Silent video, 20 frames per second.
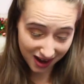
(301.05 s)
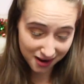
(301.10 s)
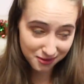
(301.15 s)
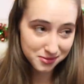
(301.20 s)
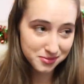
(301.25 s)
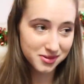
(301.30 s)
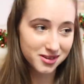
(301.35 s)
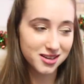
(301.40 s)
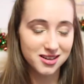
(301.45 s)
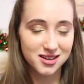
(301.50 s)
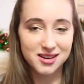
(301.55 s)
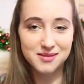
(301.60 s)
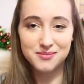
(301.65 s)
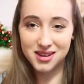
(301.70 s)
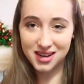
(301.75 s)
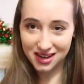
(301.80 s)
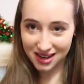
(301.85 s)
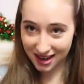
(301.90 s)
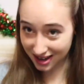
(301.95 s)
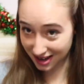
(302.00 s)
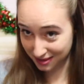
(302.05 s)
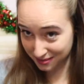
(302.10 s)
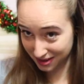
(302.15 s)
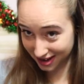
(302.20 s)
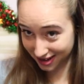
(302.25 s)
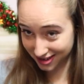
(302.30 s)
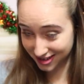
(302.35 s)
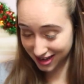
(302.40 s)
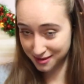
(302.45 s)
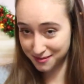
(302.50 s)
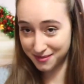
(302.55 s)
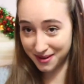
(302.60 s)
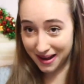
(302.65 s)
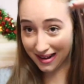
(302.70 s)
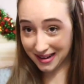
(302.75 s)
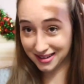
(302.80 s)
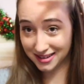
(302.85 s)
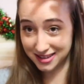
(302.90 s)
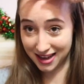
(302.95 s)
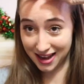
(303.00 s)
I would put it in, but I kind of have my hair tied
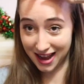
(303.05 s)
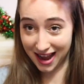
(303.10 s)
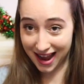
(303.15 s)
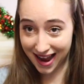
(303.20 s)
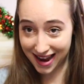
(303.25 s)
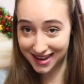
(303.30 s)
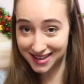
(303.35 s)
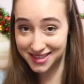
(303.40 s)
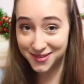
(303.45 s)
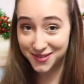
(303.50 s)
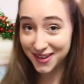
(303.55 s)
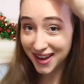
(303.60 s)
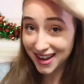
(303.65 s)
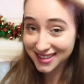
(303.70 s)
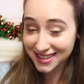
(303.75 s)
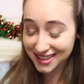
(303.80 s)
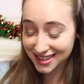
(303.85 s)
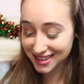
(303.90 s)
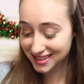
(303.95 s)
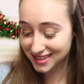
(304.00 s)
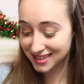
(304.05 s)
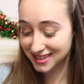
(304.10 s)
back to hide the fact that